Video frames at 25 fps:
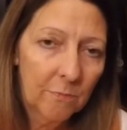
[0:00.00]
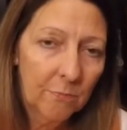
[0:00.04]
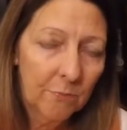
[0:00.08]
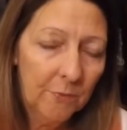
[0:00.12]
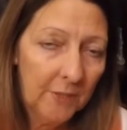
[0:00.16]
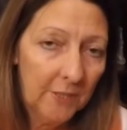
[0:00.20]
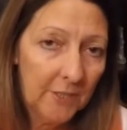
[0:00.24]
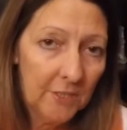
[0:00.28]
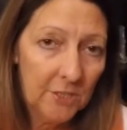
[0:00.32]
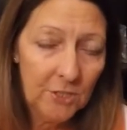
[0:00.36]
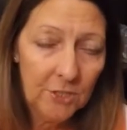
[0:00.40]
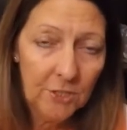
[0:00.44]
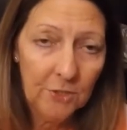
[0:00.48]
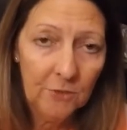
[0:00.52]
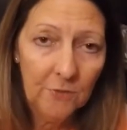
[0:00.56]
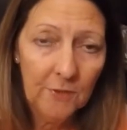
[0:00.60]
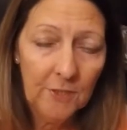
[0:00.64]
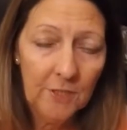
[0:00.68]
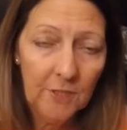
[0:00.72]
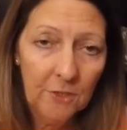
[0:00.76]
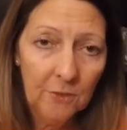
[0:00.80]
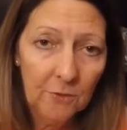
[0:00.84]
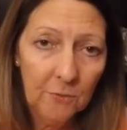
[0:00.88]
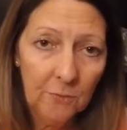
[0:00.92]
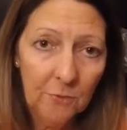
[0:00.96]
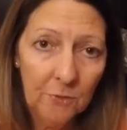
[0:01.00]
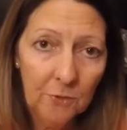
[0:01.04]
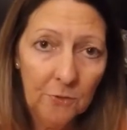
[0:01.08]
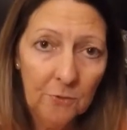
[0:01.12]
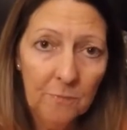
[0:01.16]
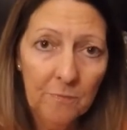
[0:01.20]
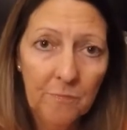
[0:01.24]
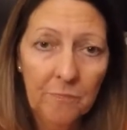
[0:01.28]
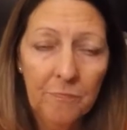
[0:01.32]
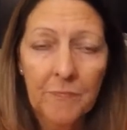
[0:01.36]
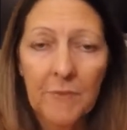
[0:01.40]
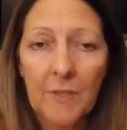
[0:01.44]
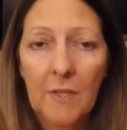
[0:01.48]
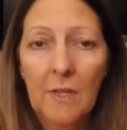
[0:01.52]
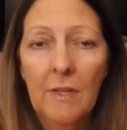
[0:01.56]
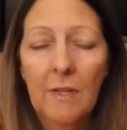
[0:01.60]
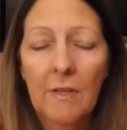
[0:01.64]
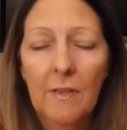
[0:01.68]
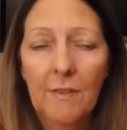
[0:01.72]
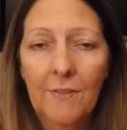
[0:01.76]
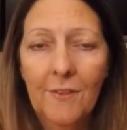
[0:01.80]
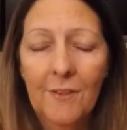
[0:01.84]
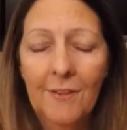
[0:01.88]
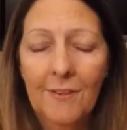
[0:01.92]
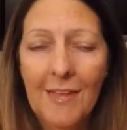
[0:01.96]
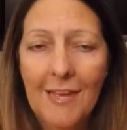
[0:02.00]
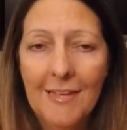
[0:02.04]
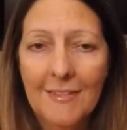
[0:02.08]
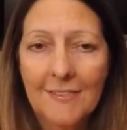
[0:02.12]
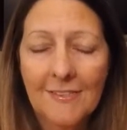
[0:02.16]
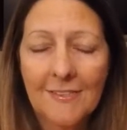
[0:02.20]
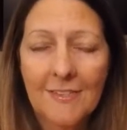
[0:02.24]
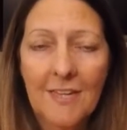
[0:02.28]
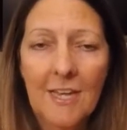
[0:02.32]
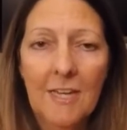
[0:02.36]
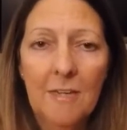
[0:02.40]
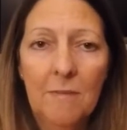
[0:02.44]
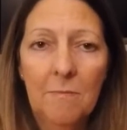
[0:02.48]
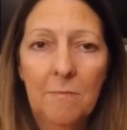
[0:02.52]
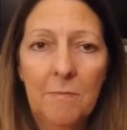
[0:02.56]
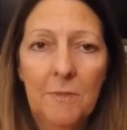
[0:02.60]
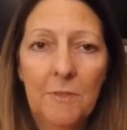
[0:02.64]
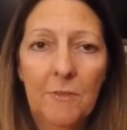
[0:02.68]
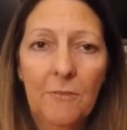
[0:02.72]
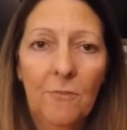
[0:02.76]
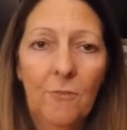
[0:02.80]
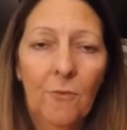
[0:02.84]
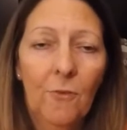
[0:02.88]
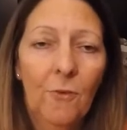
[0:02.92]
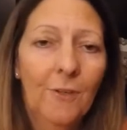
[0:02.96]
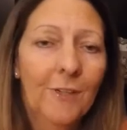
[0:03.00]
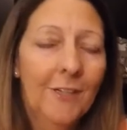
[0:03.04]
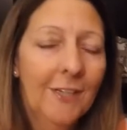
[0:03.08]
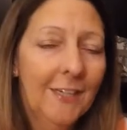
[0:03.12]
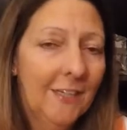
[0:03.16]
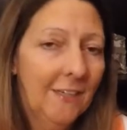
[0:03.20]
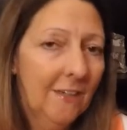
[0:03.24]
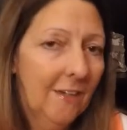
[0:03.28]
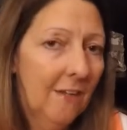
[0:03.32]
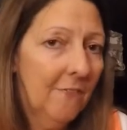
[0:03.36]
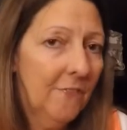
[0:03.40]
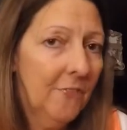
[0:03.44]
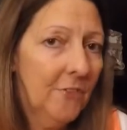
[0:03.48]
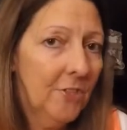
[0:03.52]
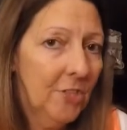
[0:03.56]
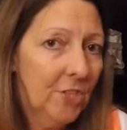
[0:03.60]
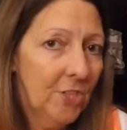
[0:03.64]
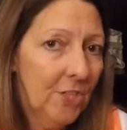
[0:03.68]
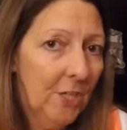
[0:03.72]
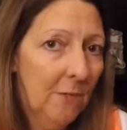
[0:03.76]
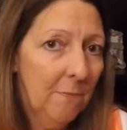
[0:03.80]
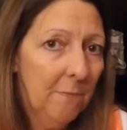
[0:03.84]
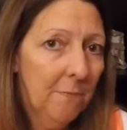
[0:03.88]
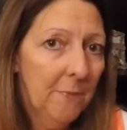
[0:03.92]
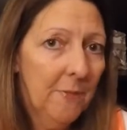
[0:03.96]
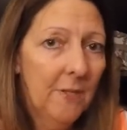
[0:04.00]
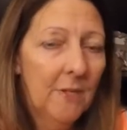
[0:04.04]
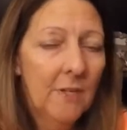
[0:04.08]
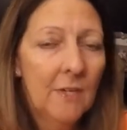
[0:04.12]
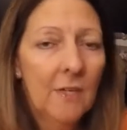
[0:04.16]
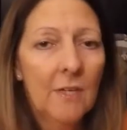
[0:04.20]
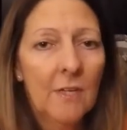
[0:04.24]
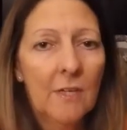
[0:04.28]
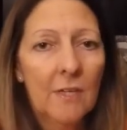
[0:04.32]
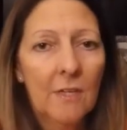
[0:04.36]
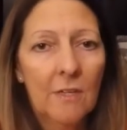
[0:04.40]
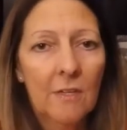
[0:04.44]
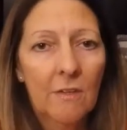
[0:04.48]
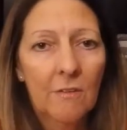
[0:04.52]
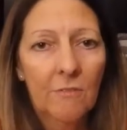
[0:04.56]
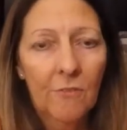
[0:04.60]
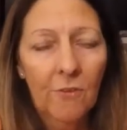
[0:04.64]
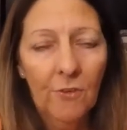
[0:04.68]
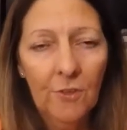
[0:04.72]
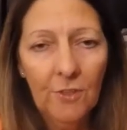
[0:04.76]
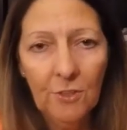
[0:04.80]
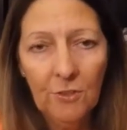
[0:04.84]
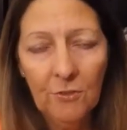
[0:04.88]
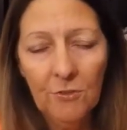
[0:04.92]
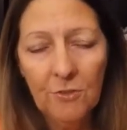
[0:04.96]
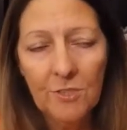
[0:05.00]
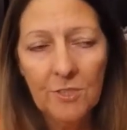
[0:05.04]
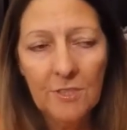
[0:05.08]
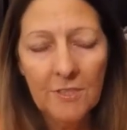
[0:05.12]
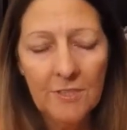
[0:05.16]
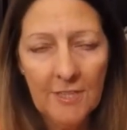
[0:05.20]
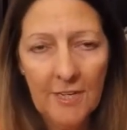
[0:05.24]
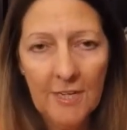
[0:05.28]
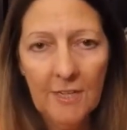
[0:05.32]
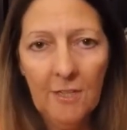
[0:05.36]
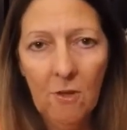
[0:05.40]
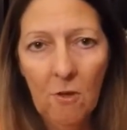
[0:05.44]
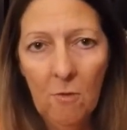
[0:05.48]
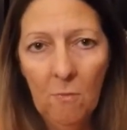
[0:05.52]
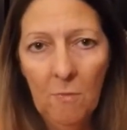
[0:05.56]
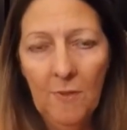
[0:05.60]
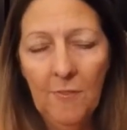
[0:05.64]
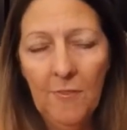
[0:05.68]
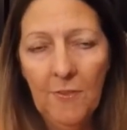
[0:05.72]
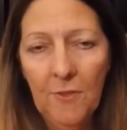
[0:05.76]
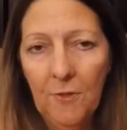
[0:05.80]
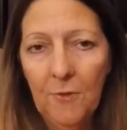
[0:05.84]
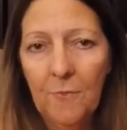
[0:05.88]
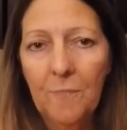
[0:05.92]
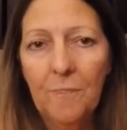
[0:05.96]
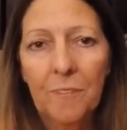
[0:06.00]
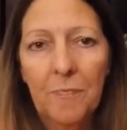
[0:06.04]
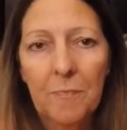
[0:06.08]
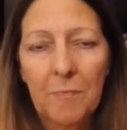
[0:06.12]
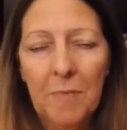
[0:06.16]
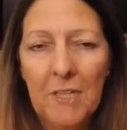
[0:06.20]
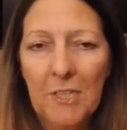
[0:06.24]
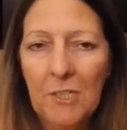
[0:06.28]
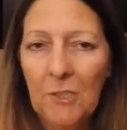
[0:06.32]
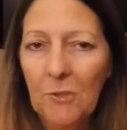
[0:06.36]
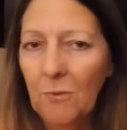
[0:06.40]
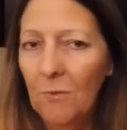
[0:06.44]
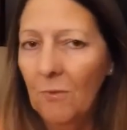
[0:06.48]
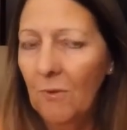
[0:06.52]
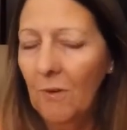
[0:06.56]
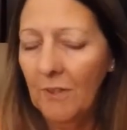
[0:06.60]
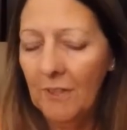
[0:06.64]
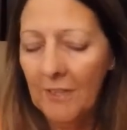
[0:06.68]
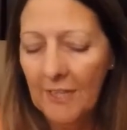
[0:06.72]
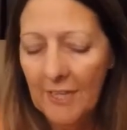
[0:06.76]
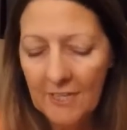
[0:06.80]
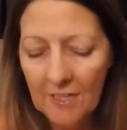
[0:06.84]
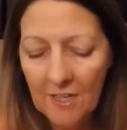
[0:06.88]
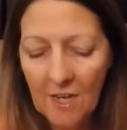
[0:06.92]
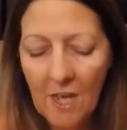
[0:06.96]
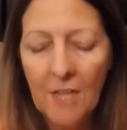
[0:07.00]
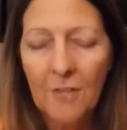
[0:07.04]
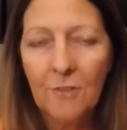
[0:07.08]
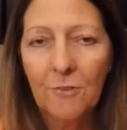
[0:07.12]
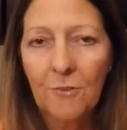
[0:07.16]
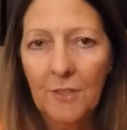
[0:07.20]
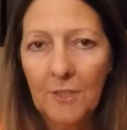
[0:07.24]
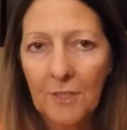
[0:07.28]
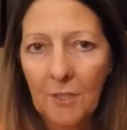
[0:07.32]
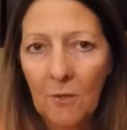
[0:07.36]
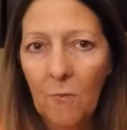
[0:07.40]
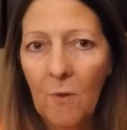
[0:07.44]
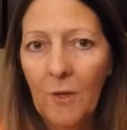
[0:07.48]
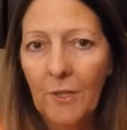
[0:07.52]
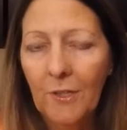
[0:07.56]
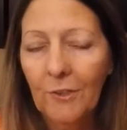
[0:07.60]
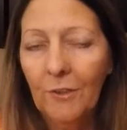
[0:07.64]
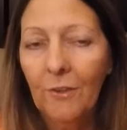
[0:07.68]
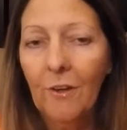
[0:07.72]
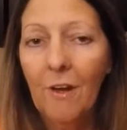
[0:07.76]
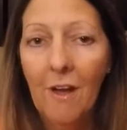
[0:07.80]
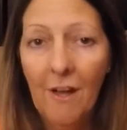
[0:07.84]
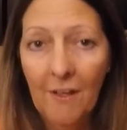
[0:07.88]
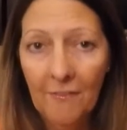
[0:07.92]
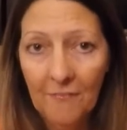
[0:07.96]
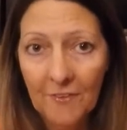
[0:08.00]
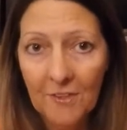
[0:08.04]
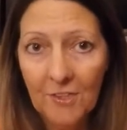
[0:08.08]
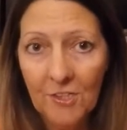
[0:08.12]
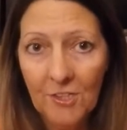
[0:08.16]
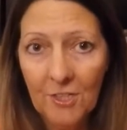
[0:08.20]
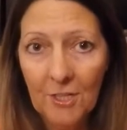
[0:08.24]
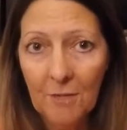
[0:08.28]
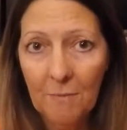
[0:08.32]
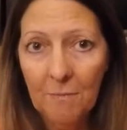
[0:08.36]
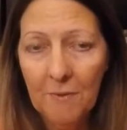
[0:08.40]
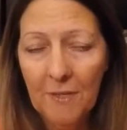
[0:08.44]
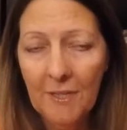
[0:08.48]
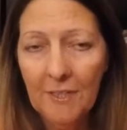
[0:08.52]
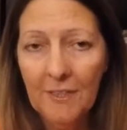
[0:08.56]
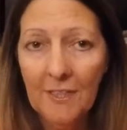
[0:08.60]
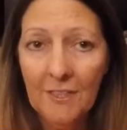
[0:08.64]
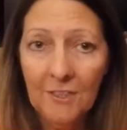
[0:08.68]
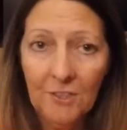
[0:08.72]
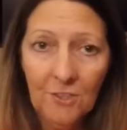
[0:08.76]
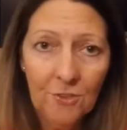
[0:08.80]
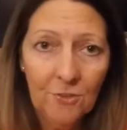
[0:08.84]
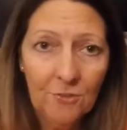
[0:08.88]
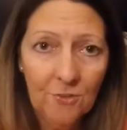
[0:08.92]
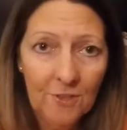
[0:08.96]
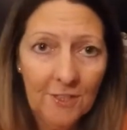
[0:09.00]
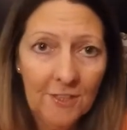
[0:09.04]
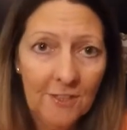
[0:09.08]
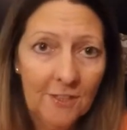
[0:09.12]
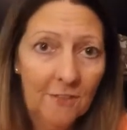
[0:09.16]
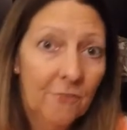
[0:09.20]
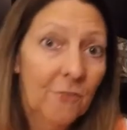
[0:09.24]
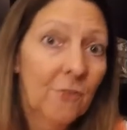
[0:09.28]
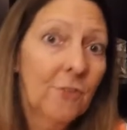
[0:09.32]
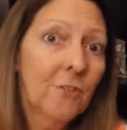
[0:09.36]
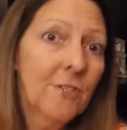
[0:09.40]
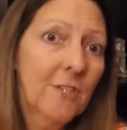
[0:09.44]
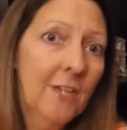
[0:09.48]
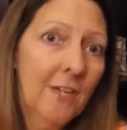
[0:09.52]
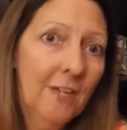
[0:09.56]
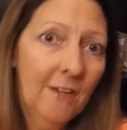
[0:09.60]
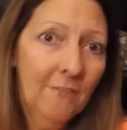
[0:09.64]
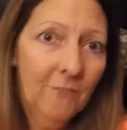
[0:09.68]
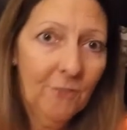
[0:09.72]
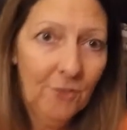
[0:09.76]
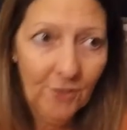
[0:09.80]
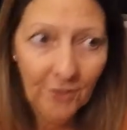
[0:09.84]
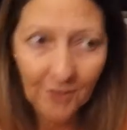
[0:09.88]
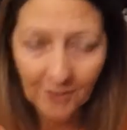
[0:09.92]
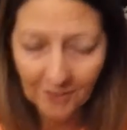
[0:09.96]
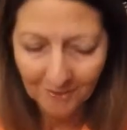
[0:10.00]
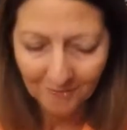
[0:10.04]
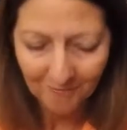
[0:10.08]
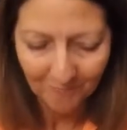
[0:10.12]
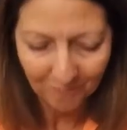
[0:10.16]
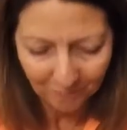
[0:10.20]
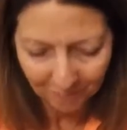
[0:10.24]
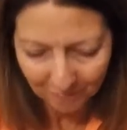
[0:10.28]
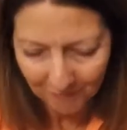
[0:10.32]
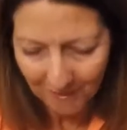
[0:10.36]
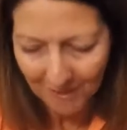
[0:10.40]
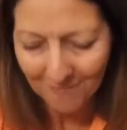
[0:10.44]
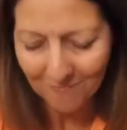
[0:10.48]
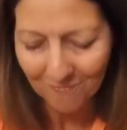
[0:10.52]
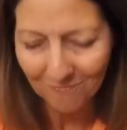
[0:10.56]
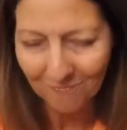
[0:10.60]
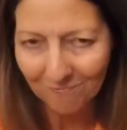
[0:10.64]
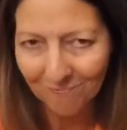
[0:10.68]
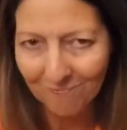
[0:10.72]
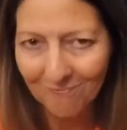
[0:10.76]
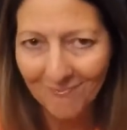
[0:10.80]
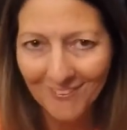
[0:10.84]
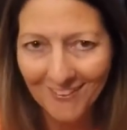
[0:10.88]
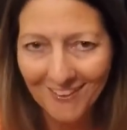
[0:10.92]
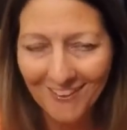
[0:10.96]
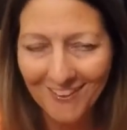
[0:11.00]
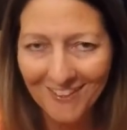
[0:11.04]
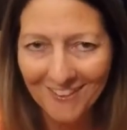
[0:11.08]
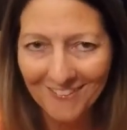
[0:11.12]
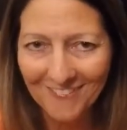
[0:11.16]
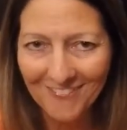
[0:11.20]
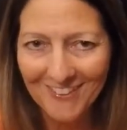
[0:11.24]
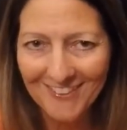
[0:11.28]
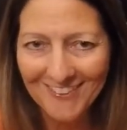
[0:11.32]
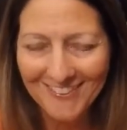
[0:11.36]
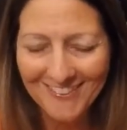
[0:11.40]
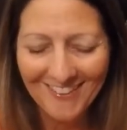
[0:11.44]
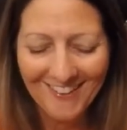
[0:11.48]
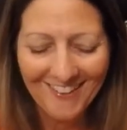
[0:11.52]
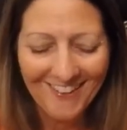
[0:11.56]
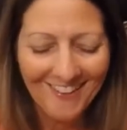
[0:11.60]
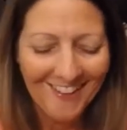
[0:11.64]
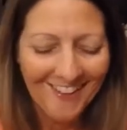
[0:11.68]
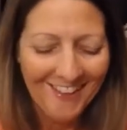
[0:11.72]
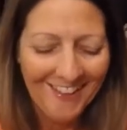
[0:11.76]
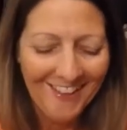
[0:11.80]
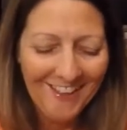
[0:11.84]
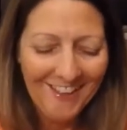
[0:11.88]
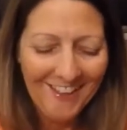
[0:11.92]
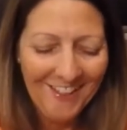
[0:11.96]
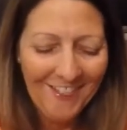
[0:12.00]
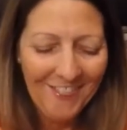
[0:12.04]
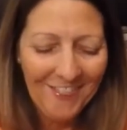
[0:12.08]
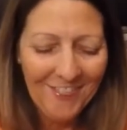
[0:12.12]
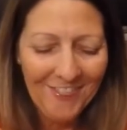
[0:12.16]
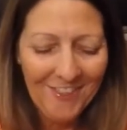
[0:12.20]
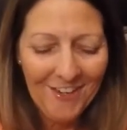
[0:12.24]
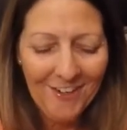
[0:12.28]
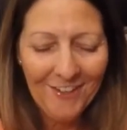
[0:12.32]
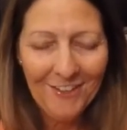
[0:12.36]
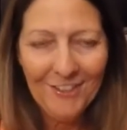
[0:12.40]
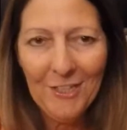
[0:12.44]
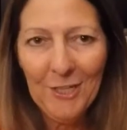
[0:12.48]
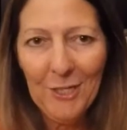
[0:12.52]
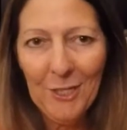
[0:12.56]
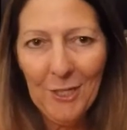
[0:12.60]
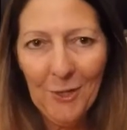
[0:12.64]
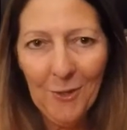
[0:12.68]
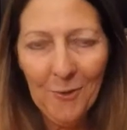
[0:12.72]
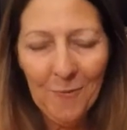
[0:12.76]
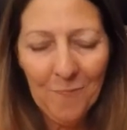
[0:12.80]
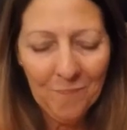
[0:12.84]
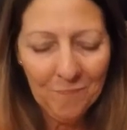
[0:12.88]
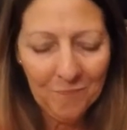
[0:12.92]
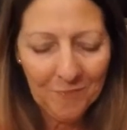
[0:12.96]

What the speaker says: bring it to you in your room the last night before getting off the ship for you to take home with you. But you cannot drink it while you're on the ship, unless you drink it the first night after you get it. But anyways, there you go.